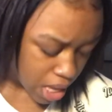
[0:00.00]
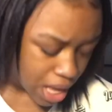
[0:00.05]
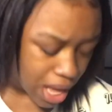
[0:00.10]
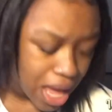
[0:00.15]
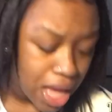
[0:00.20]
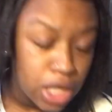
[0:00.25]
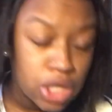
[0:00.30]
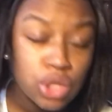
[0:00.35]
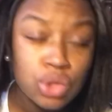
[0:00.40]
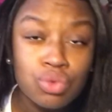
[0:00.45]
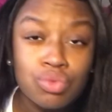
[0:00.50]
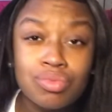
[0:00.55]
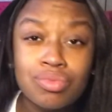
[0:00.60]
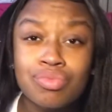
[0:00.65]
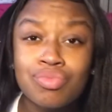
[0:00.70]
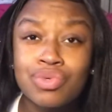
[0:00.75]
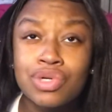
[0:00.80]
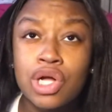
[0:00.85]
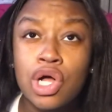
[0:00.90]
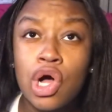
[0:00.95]
I don't
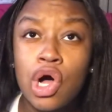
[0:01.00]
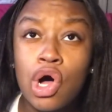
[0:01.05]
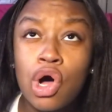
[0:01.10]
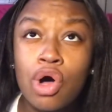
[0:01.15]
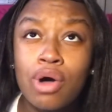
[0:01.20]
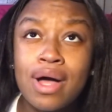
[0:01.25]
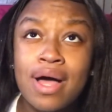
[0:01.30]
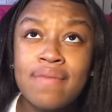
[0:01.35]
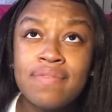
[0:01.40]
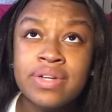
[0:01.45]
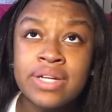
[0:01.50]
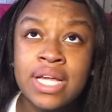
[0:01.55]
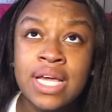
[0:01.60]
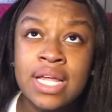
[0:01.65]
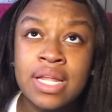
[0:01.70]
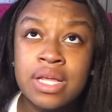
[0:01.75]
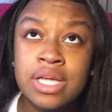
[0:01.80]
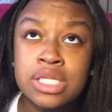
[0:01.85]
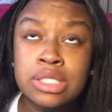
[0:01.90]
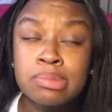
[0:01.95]
recall having
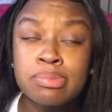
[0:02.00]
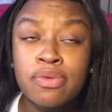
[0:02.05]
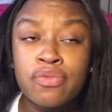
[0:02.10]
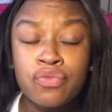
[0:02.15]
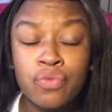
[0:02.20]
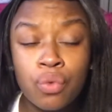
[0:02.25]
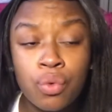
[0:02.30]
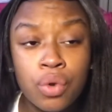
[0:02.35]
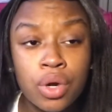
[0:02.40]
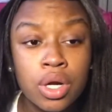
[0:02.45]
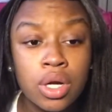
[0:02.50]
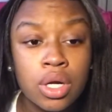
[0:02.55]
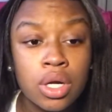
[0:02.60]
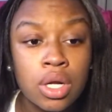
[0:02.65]
headaches before,